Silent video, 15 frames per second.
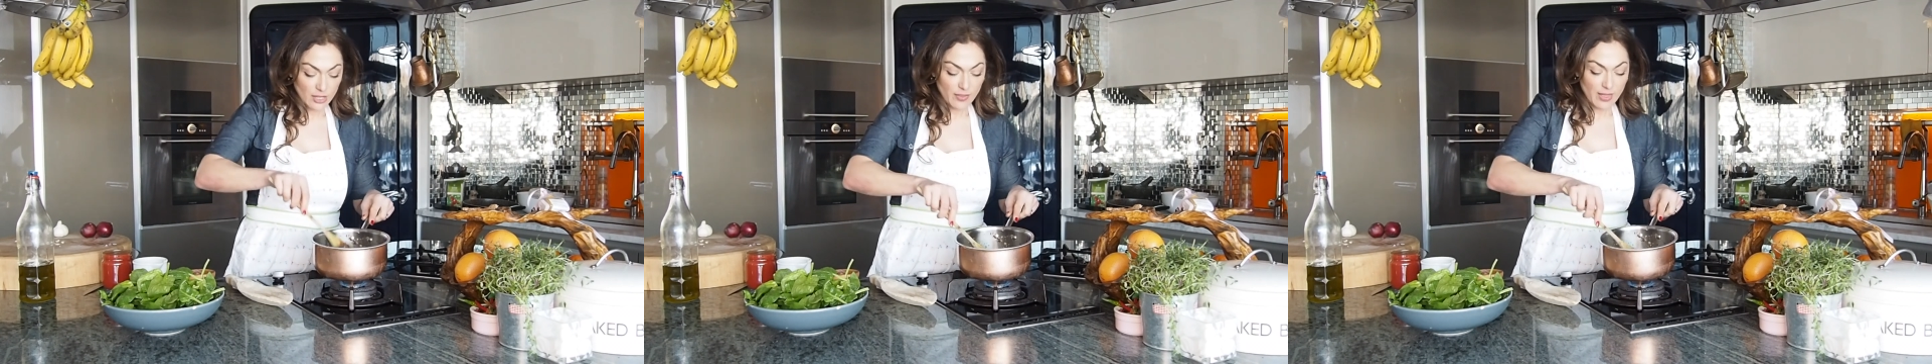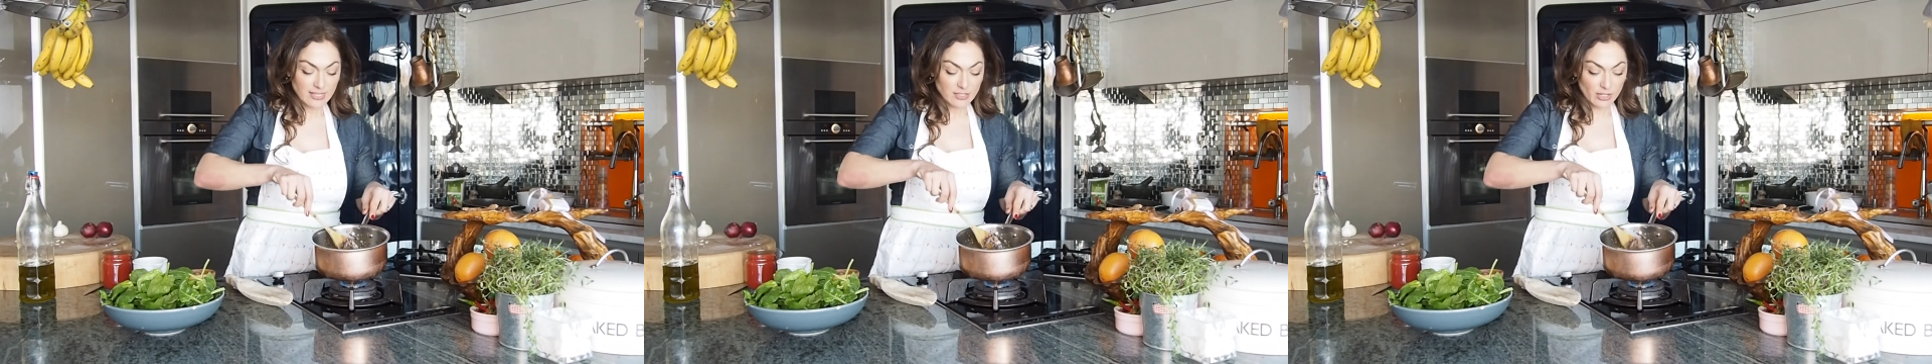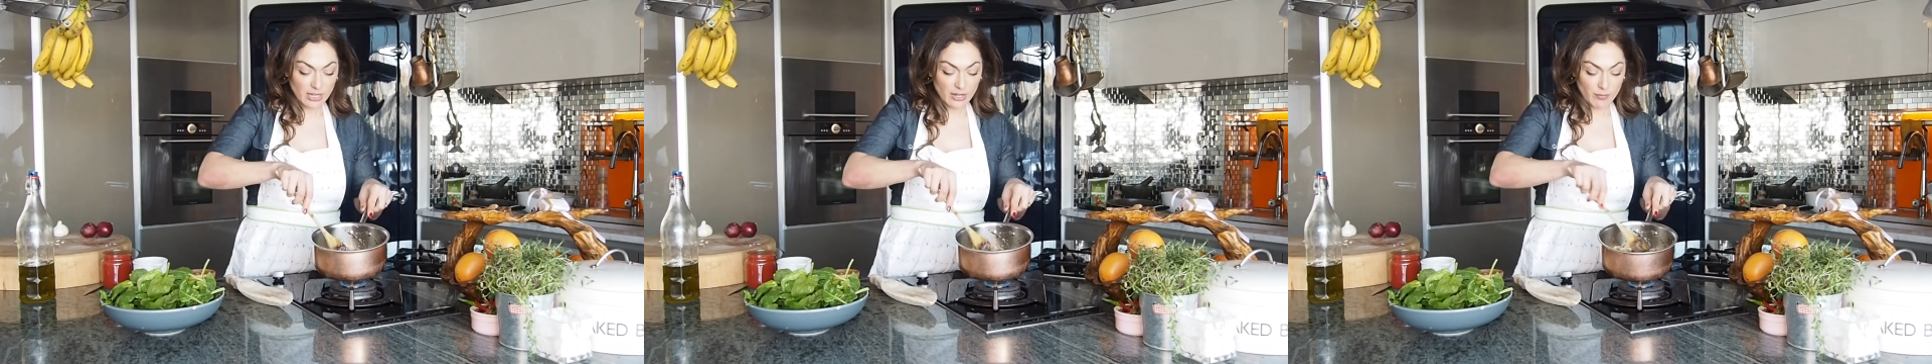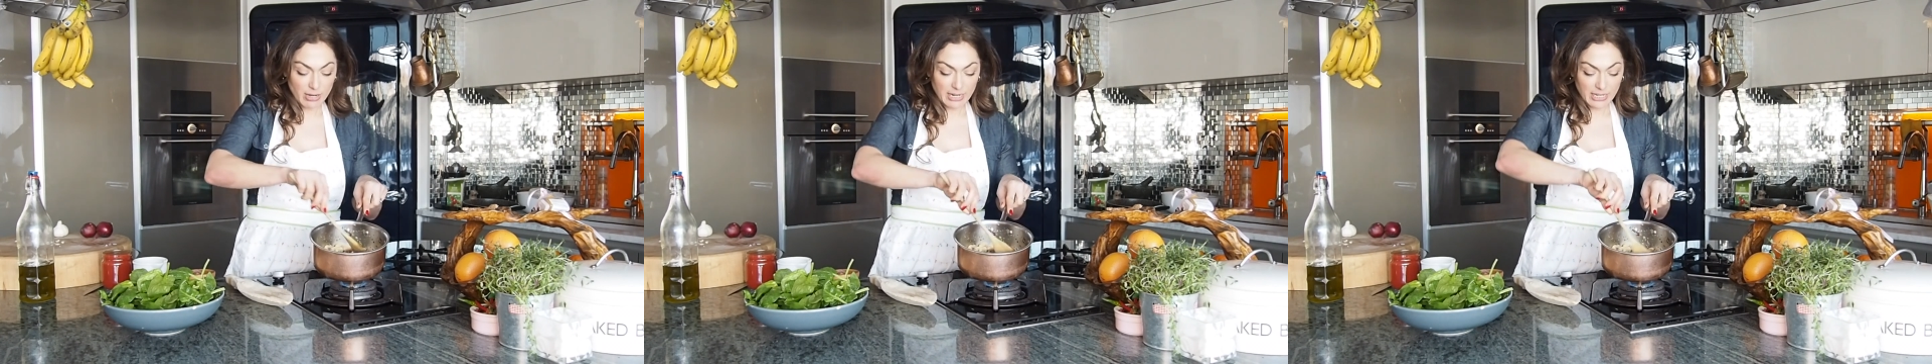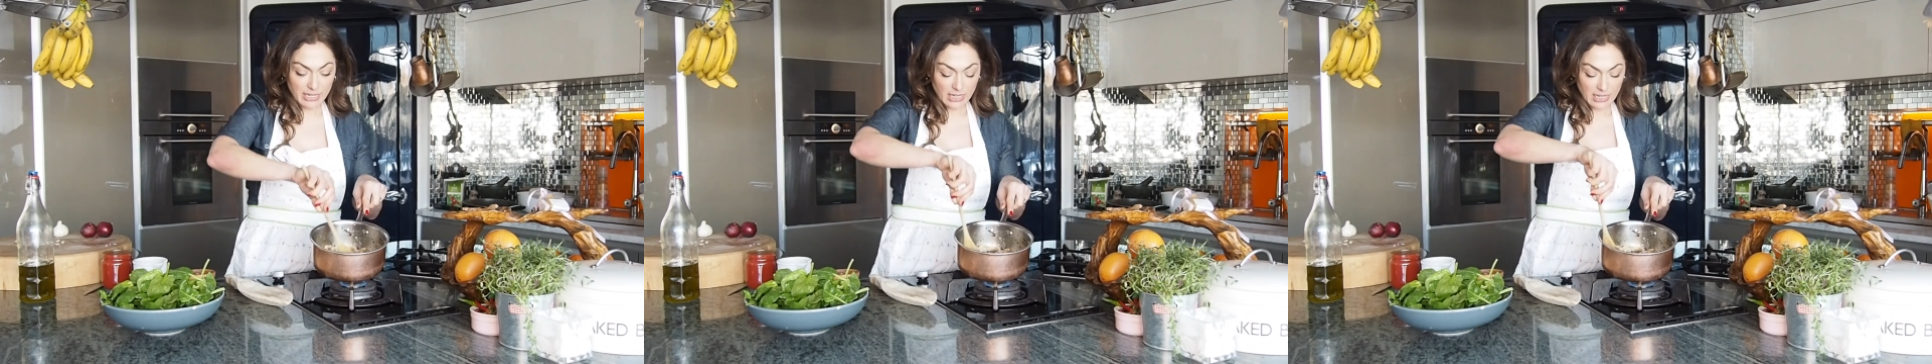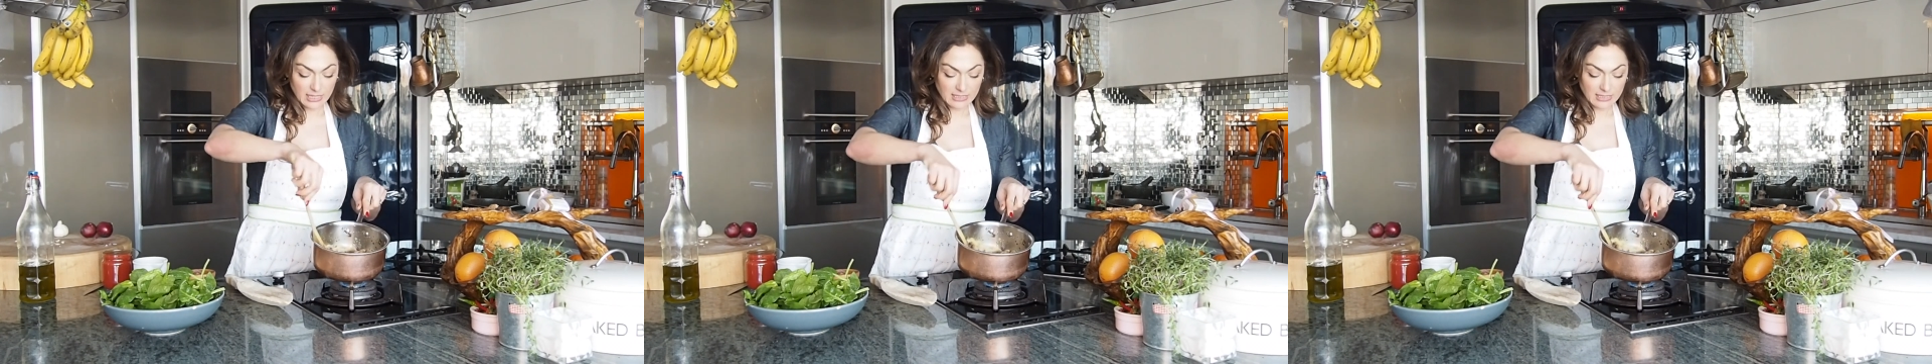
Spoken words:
that's looking really good.